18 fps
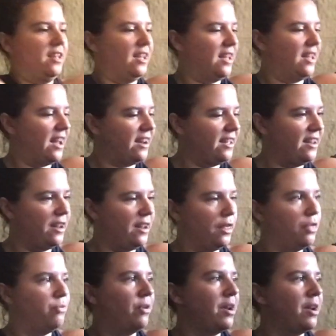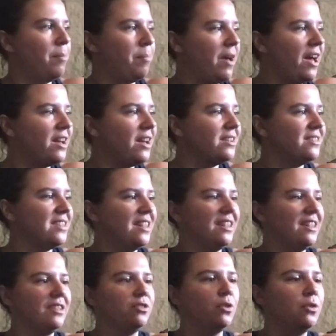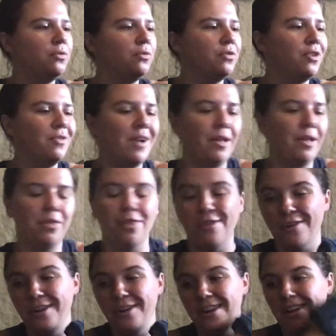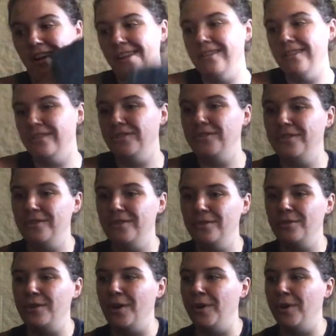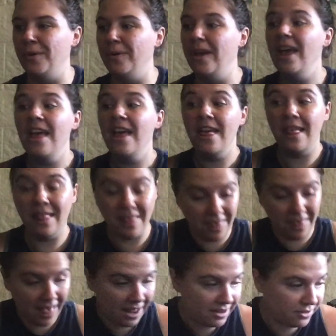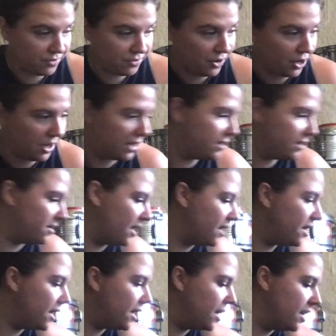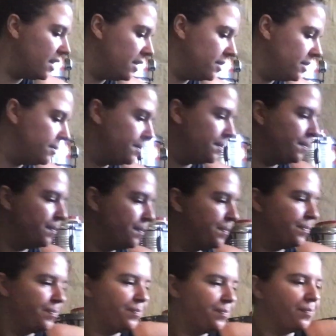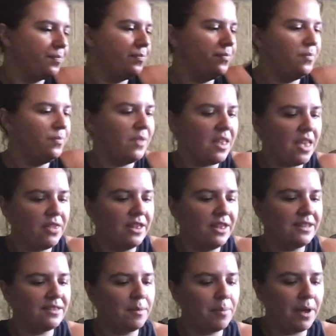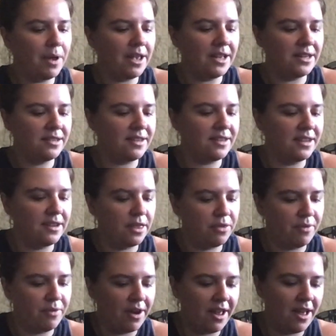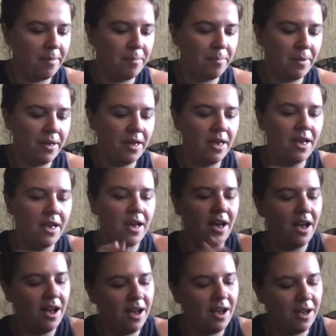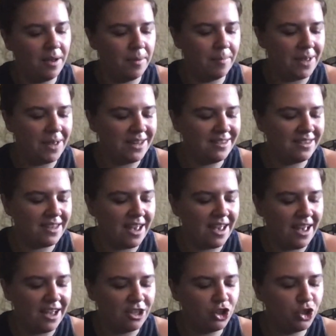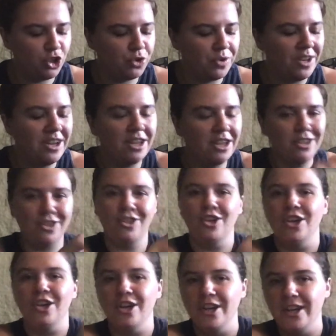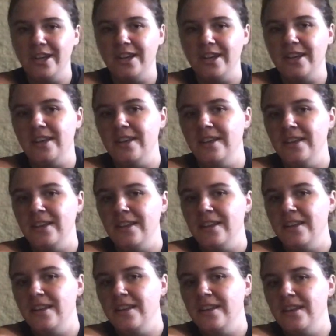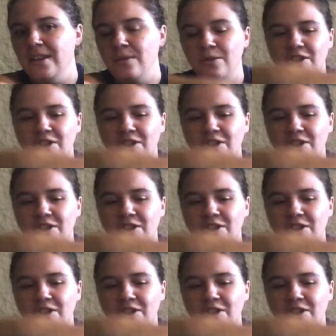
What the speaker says: got it in a thread up box, and they sold for around $30, so that is very exciting. This I'm probably gonna send to thread up. It's a Trina Turk, which I